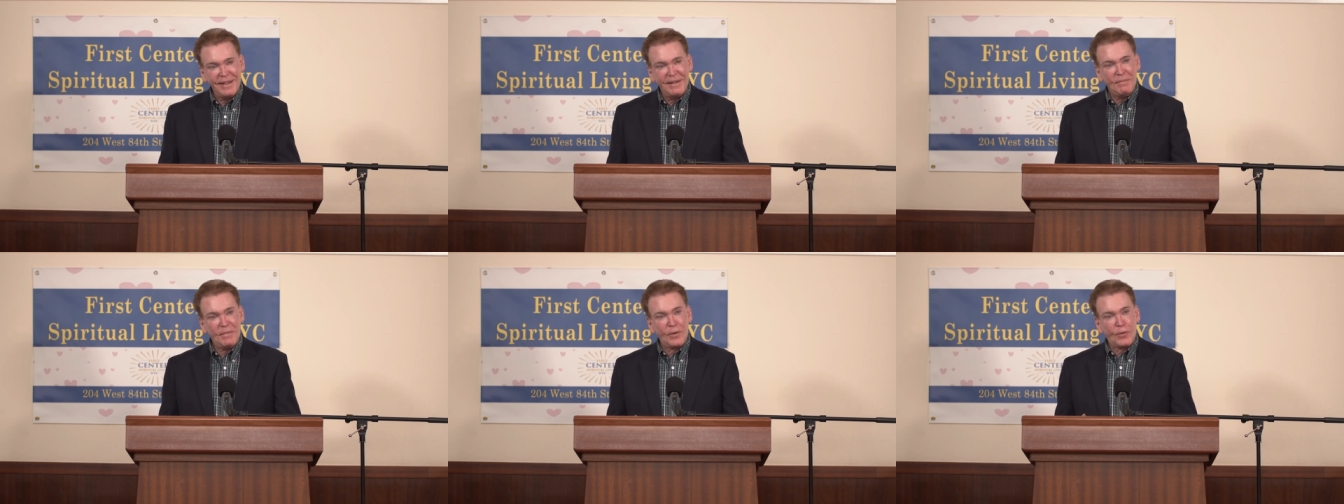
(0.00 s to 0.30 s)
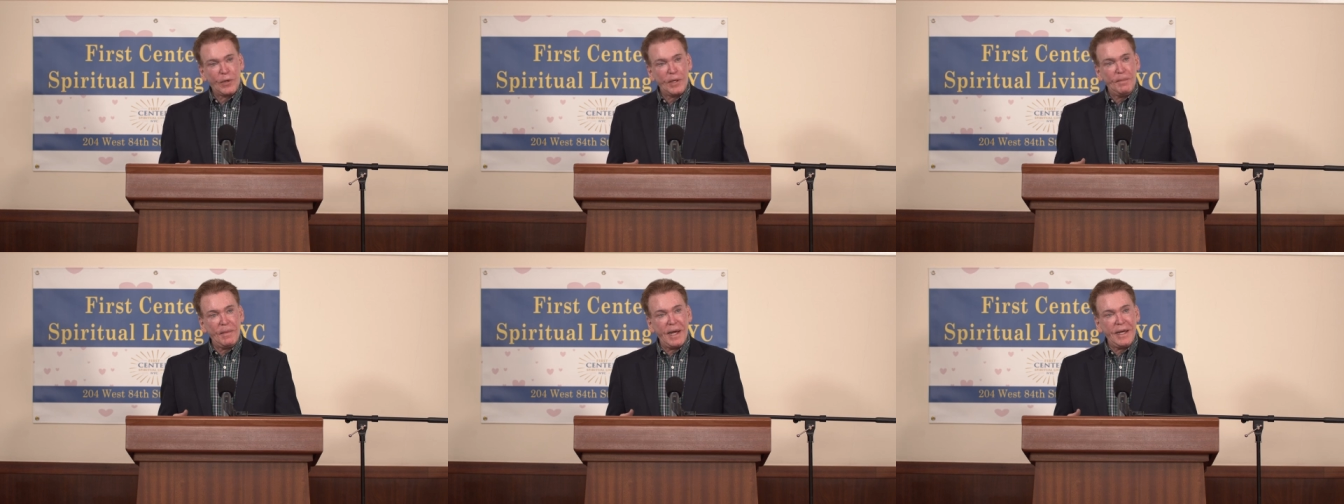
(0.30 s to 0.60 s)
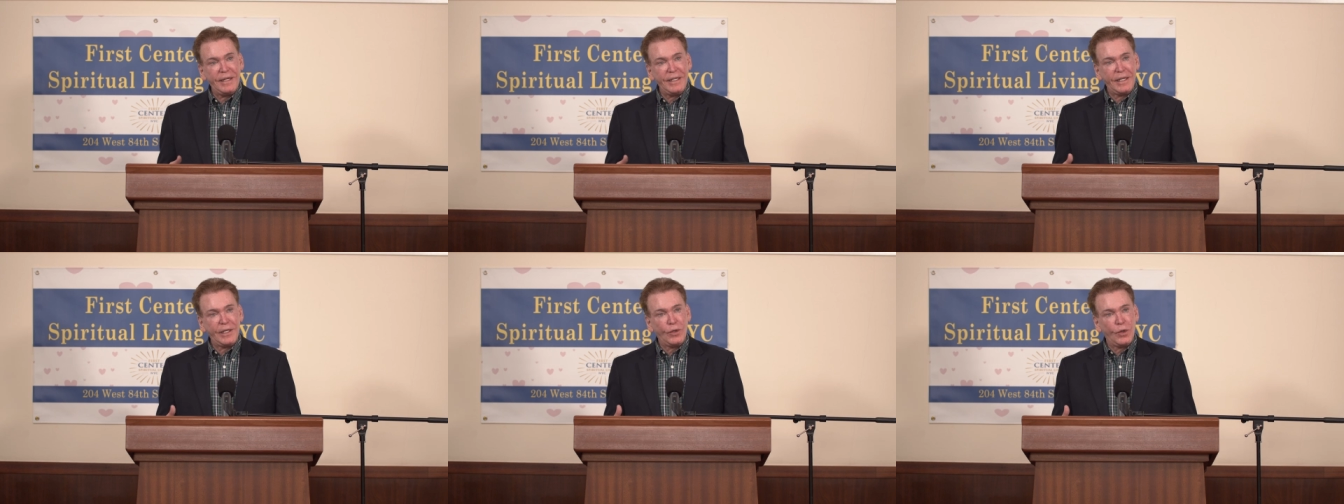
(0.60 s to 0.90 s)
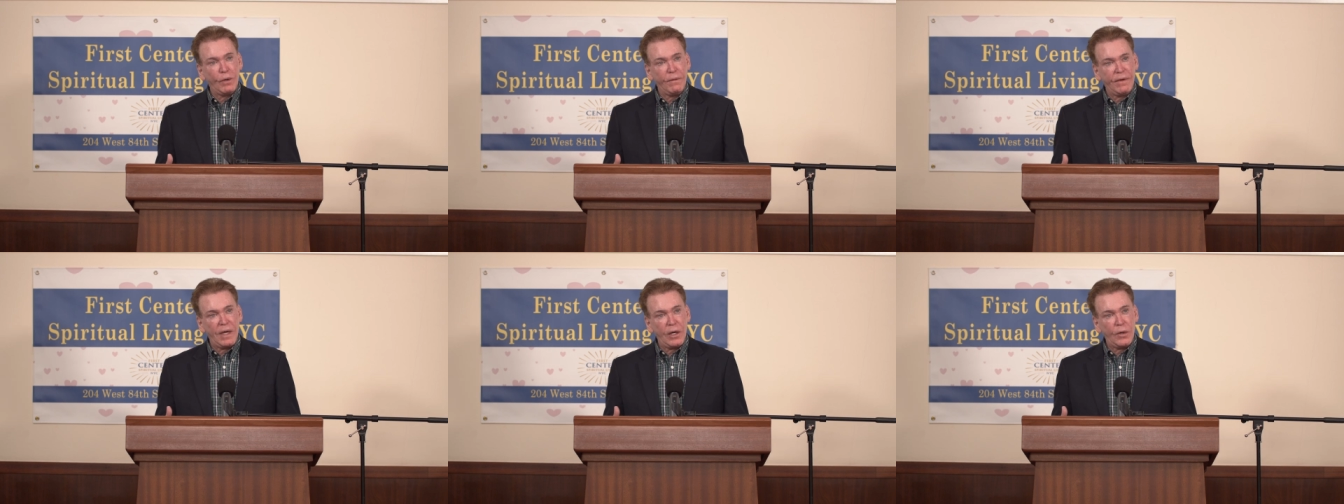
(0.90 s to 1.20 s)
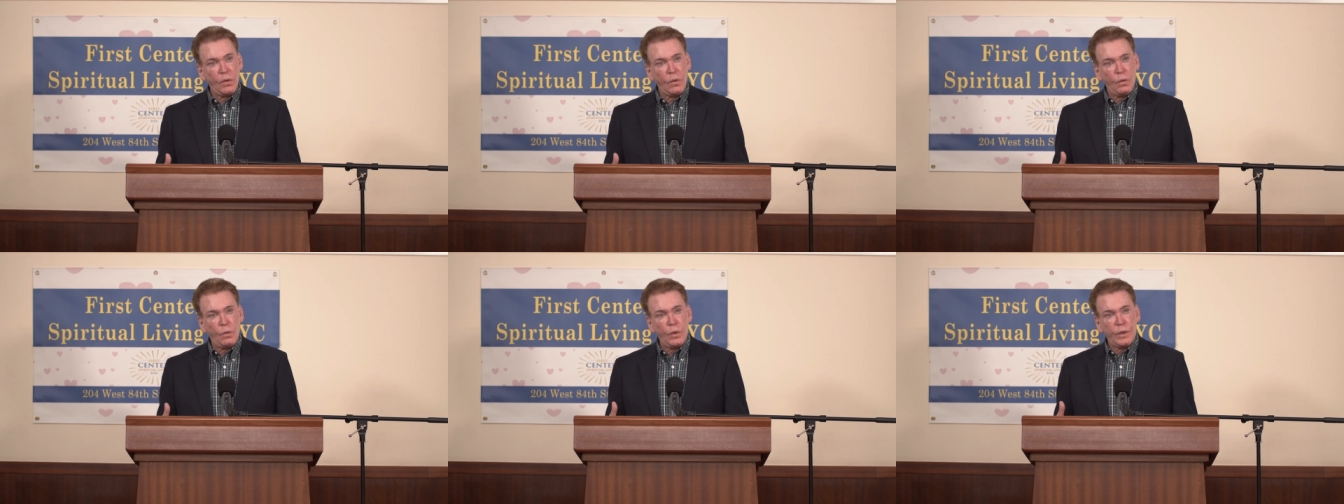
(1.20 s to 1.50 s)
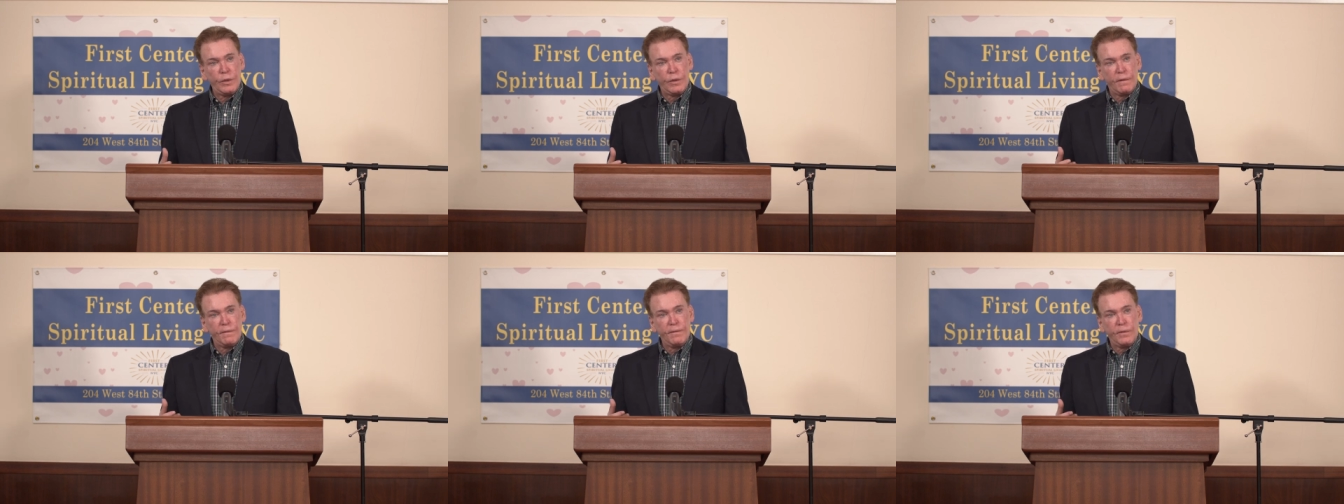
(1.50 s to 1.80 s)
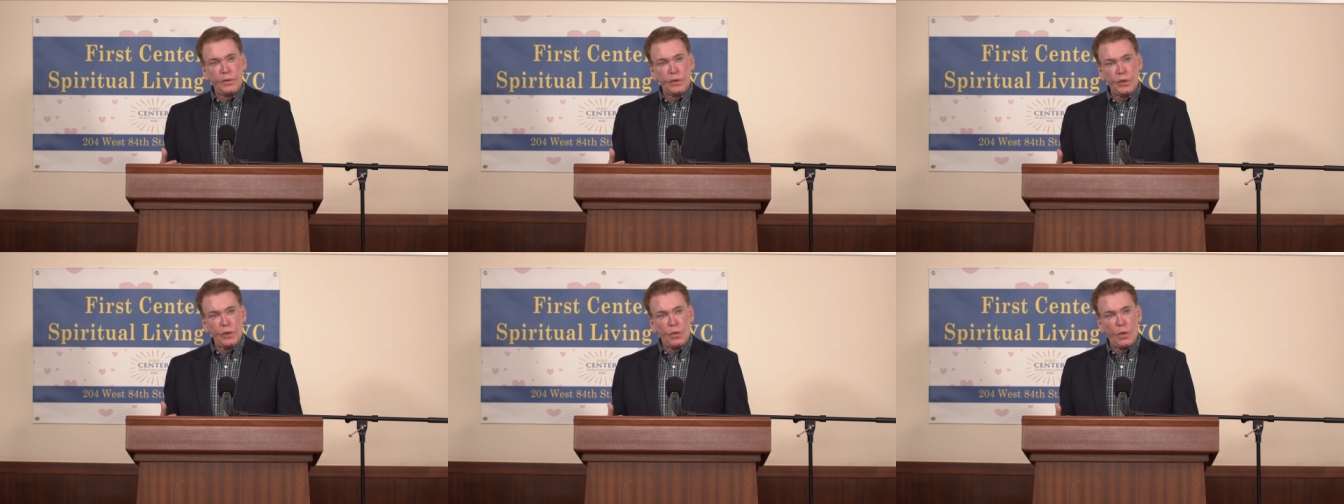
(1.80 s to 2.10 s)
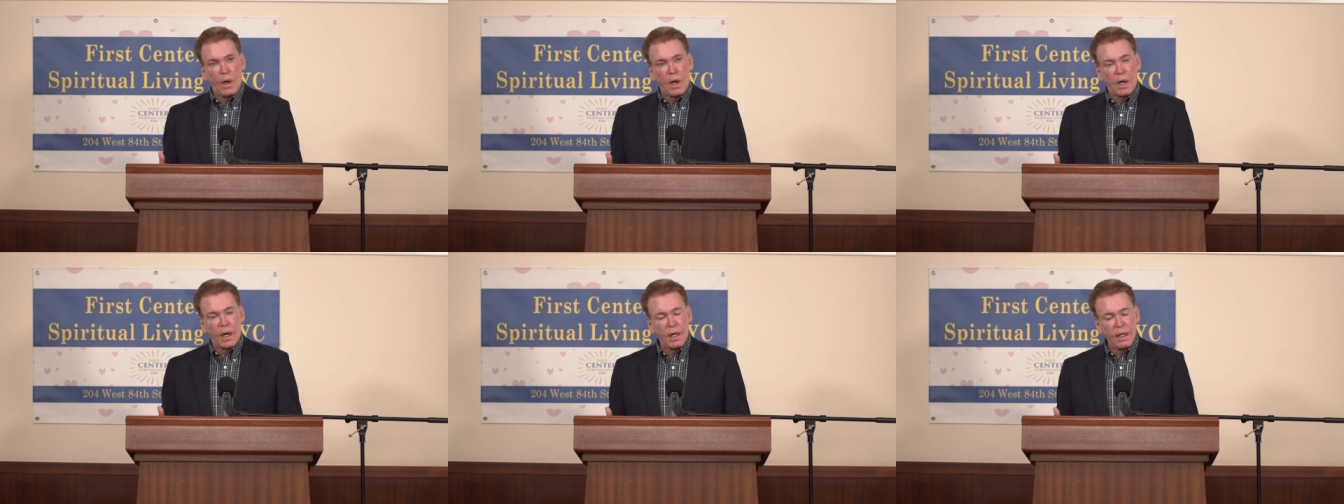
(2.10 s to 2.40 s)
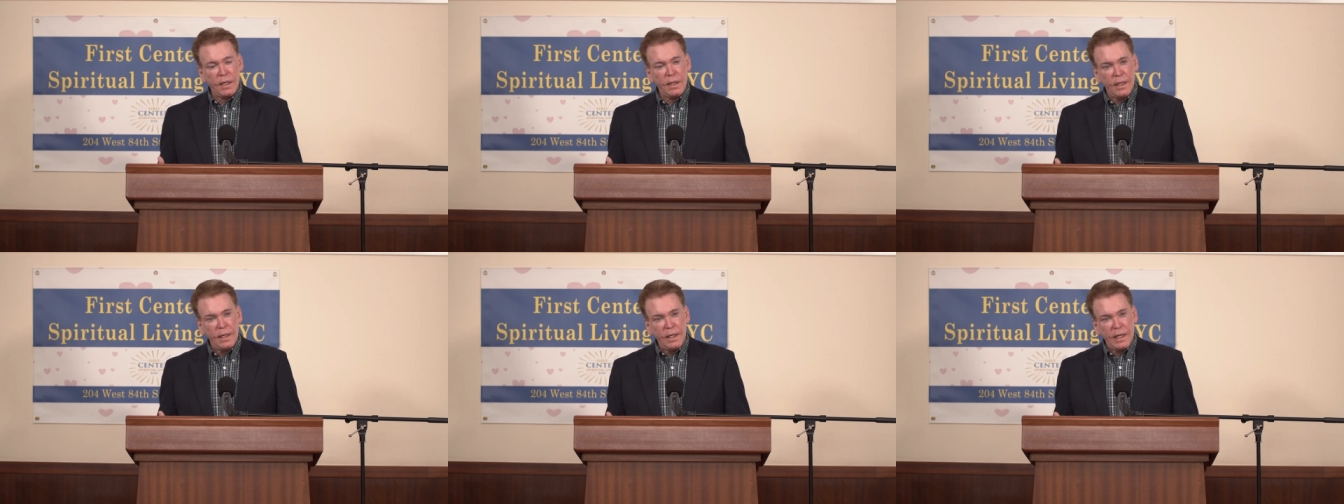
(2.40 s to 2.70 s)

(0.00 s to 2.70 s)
be reminding you of how wonderful you are,